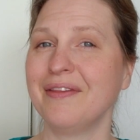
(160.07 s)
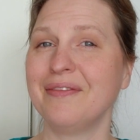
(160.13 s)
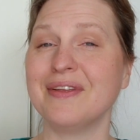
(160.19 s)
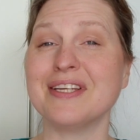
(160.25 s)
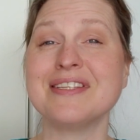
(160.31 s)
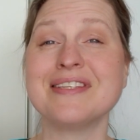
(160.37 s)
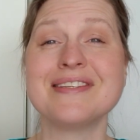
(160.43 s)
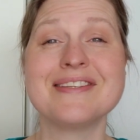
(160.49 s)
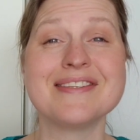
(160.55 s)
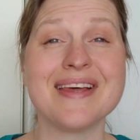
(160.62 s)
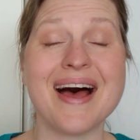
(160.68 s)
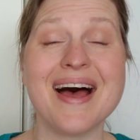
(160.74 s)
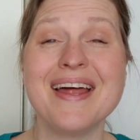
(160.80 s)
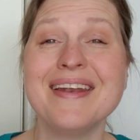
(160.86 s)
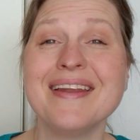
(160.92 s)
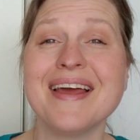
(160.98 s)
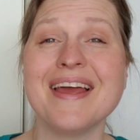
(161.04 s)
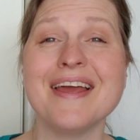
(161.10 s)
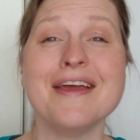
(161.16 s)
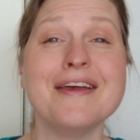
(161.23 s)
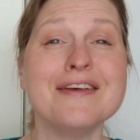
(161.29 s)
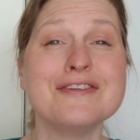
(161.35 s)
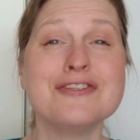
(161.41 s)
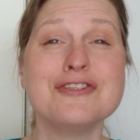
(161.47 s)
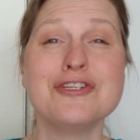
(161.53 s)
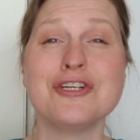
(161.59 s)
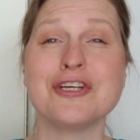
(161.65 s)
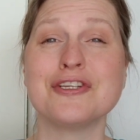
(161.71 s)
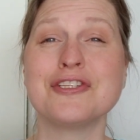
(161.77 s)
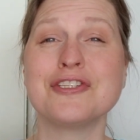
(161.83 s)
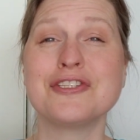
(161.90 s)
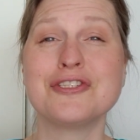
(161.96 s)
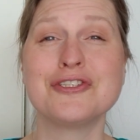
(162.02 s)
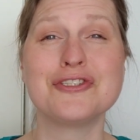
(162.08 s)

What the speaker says: The sun is just